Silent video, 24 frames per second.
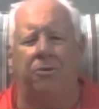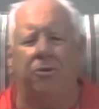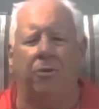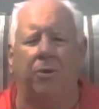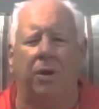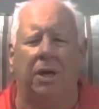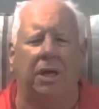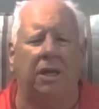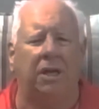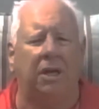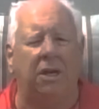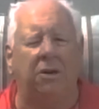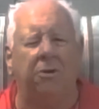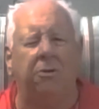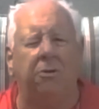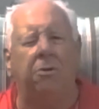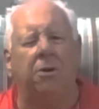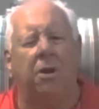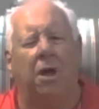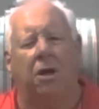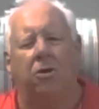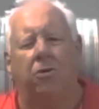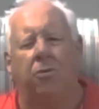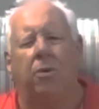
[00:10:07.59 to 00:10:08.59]
during an
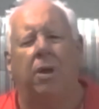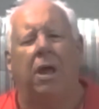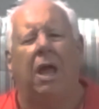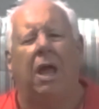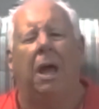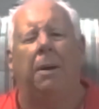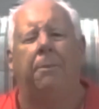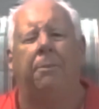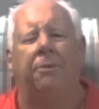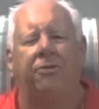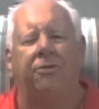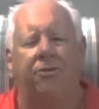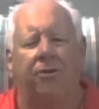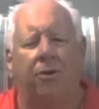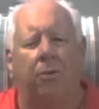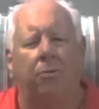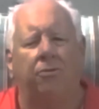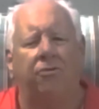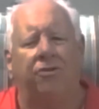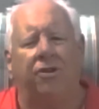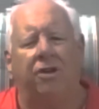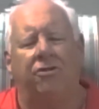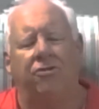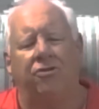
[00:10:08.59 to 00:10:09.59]
introductory
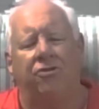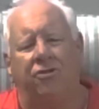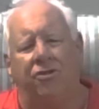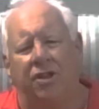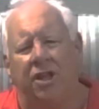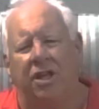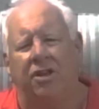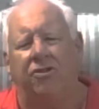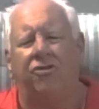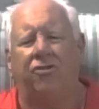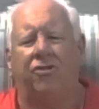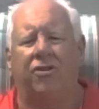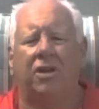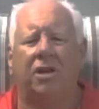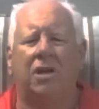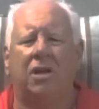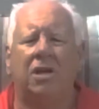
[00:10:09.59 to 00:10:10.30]
episode such as this.